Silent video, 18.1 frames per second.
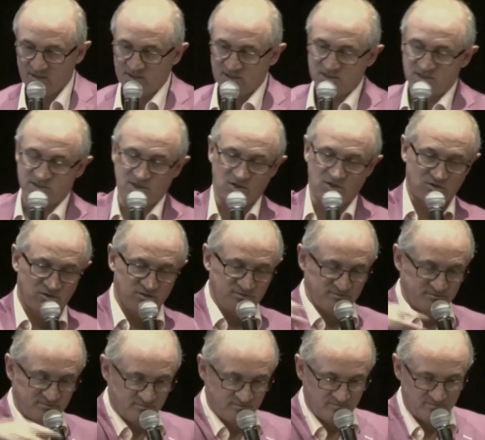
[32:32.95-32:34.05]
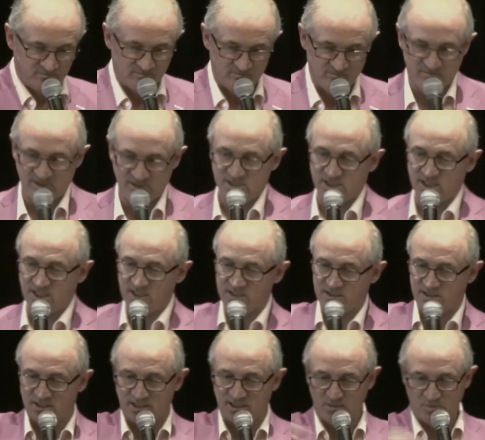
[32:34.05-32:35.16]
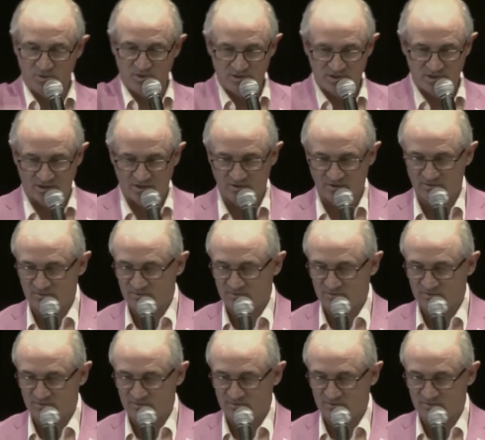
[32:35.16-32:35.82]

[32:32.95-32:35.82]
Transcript: circle, bunch of kids in the neighborhood circle.